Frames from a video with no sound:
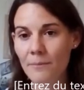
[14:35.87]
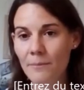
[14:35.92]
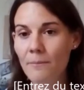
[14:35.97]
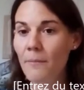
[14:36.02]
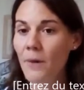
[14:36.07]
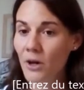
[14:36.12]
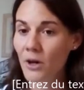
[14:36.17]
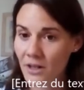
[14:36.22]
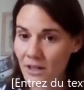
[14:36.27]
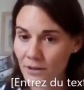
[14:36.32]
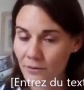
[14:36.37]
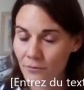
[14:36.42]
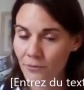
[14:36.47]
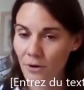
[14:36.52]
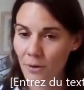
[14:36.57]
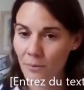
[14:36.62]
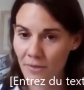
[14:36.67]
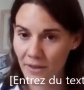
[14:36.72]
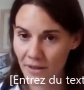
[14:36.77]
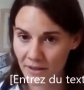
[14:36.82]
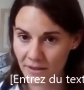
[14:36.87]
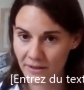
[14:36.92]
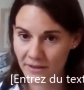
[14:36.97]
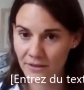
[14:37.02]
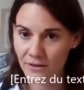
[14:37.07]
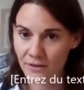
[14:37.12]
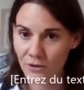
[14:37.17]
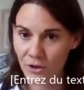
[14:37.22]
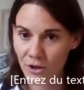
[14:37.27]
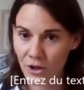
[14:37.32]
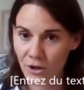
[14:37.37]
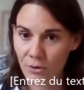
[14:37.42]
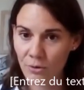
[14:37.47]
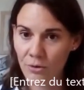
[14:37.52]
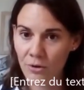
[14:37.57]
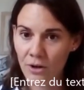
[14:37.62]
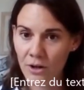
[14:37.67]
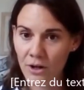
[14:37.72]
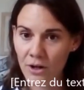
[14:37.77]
money from this, you know.